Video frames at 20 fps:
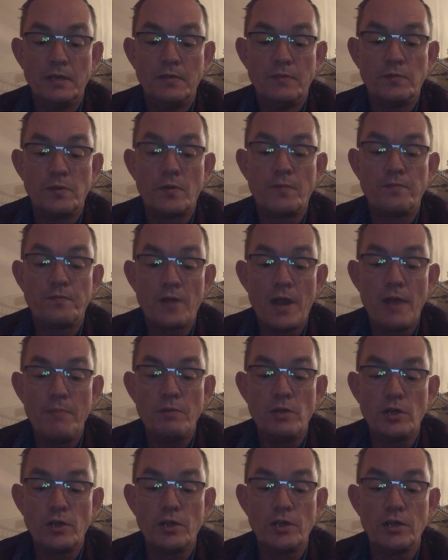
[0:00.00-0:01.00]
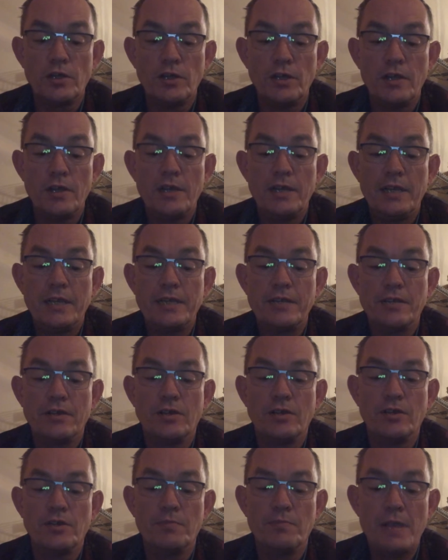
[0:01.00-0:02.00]
For from her
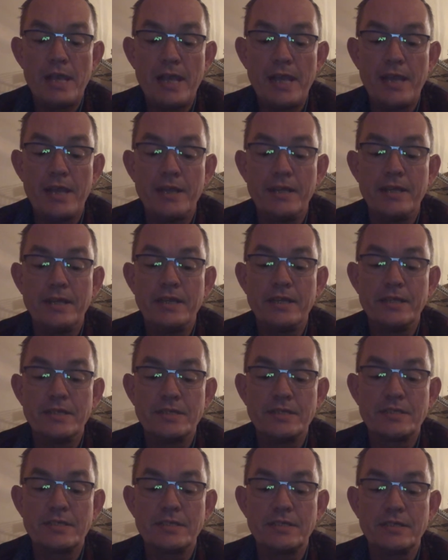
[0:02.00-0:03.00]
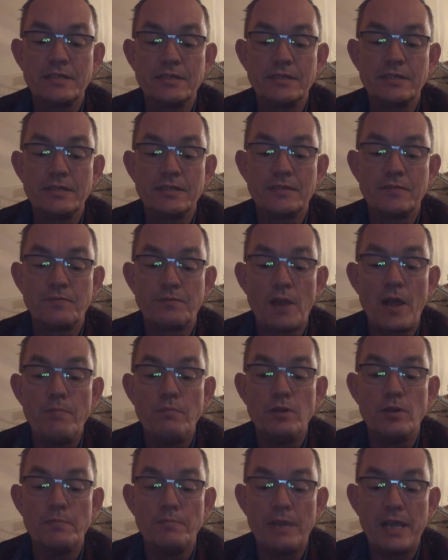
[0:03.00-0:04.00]
her man is from
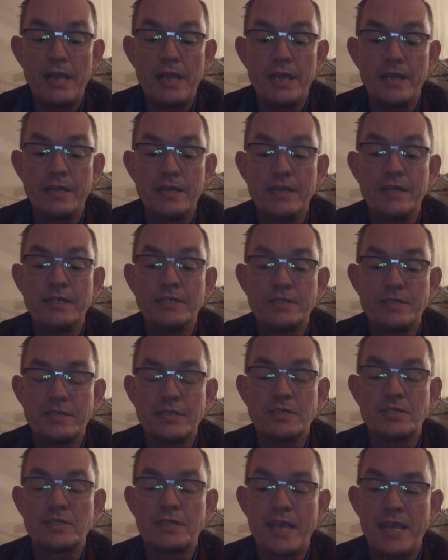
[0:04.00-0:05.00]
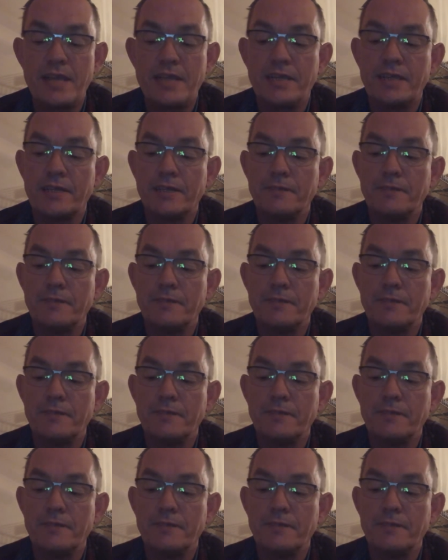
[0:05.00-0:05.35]
her man is this taken.